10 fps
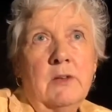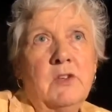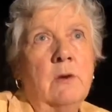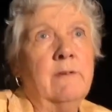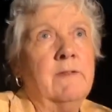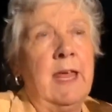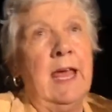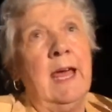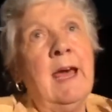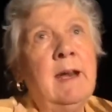So if
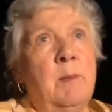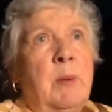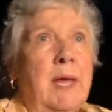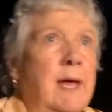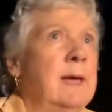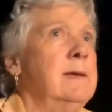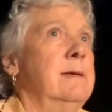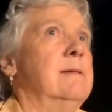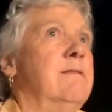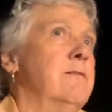they had a
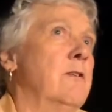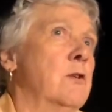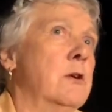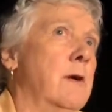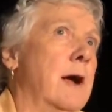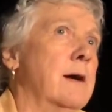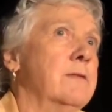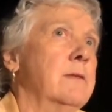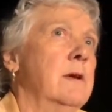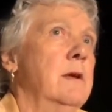painted photograph,
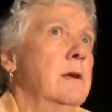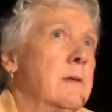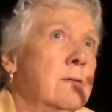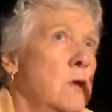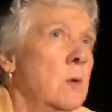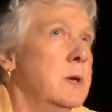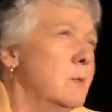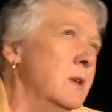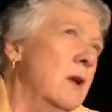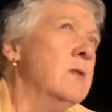nobody
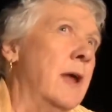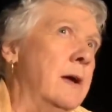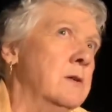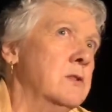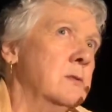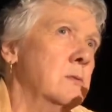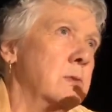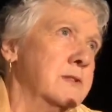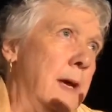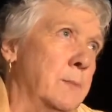would know that
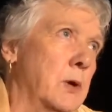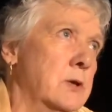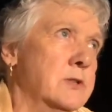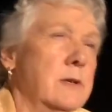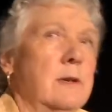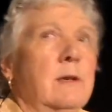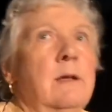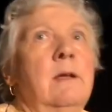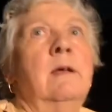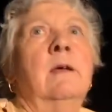was that person.
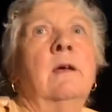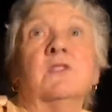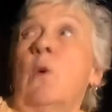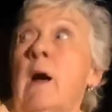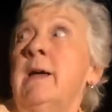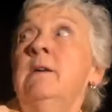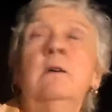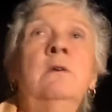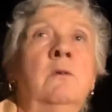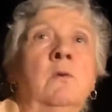So I
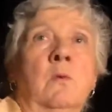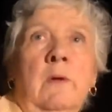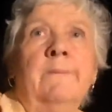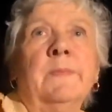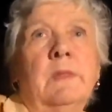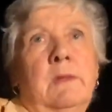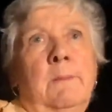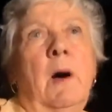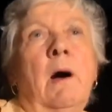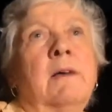knew the
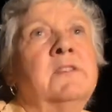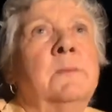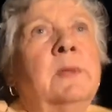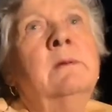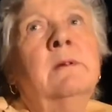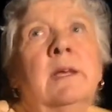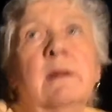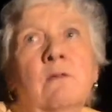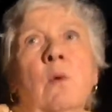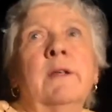
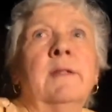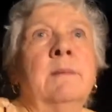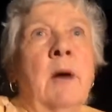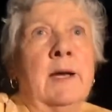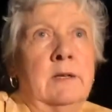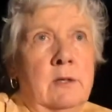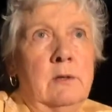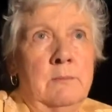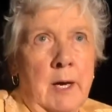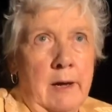possibility of what they might do
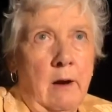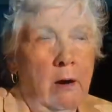to my